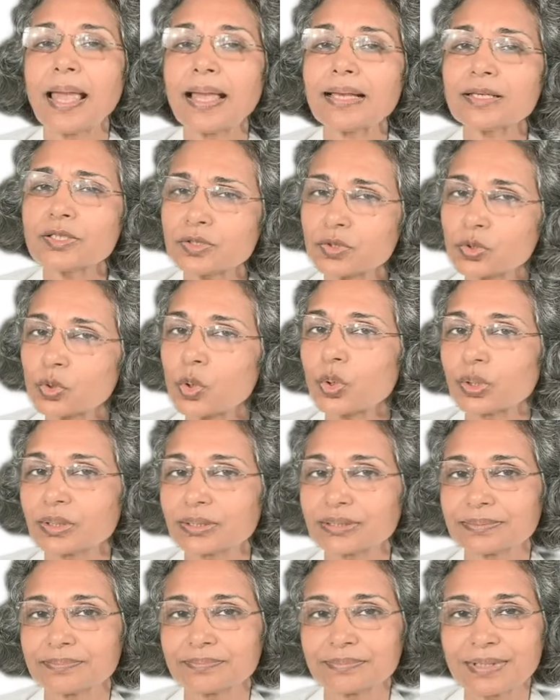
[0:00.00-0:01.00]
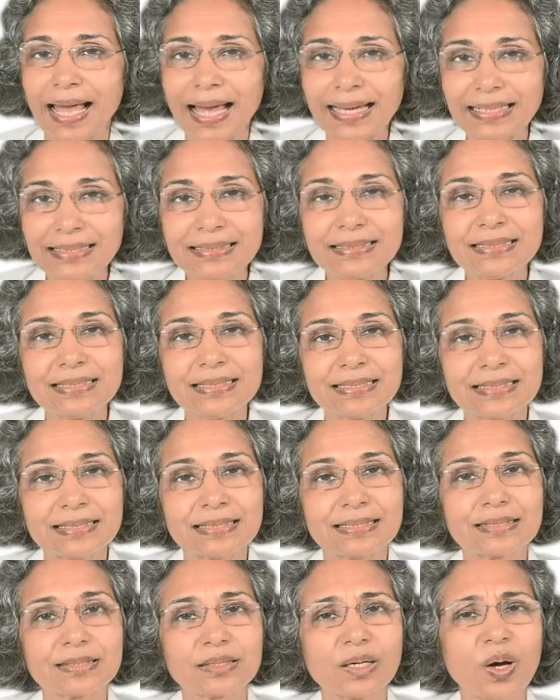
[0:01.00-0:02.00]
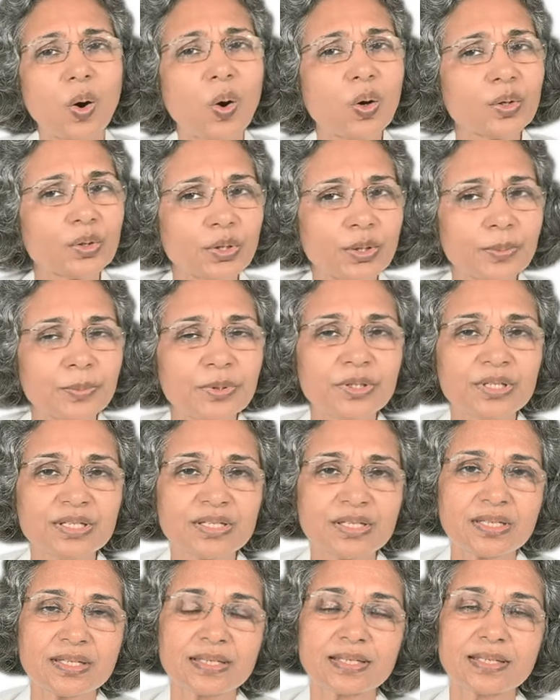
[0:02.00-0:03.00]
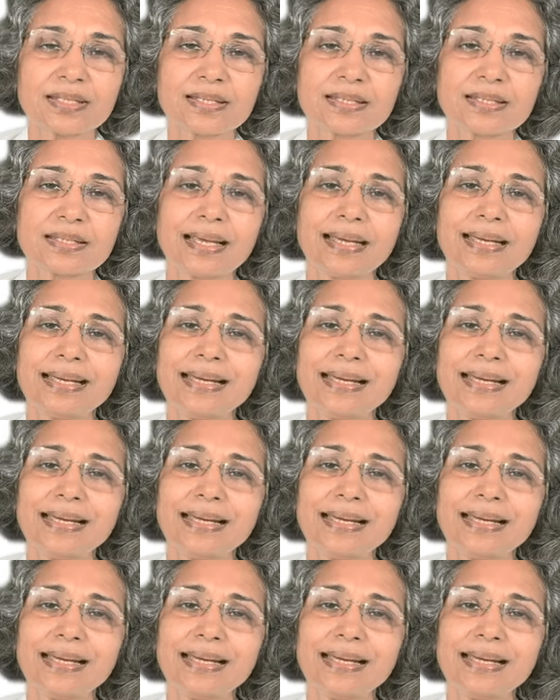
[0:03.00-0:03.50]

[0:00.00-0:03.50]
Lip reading: stroke, allergies, autoimmune diseases,